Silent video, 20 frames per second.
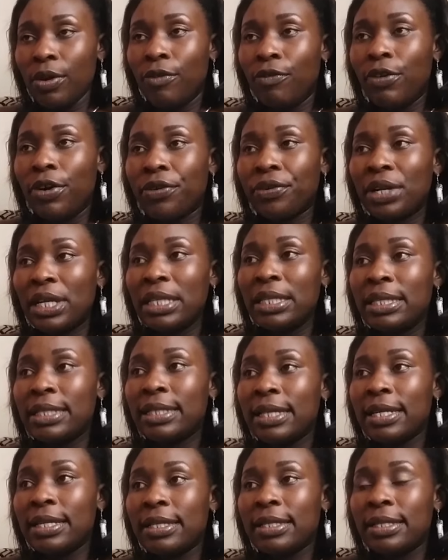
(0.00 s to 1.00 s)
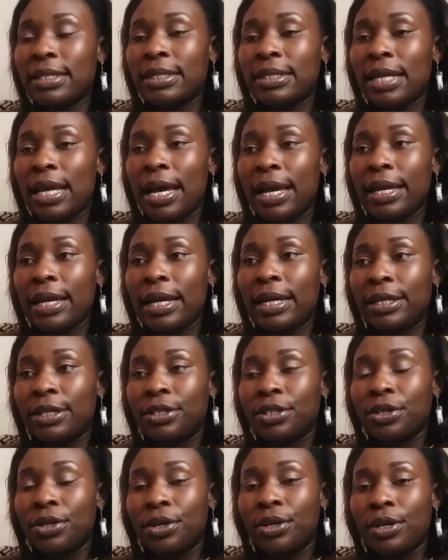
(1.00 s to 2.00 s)
For instance, I can
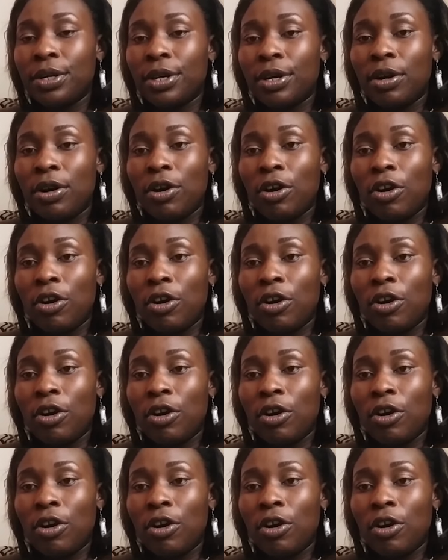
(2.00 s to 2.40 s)
talk